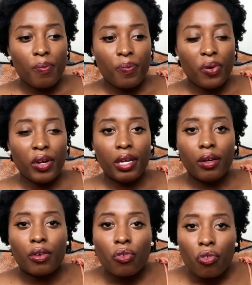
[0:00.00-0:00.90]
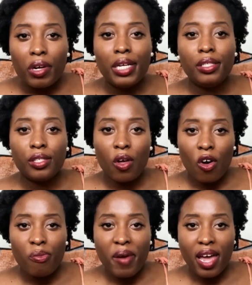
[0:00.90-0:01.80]
putting grease
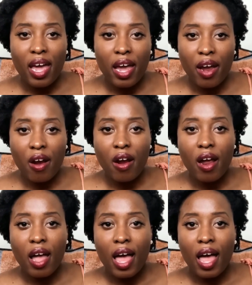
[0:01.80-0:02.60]
on my hair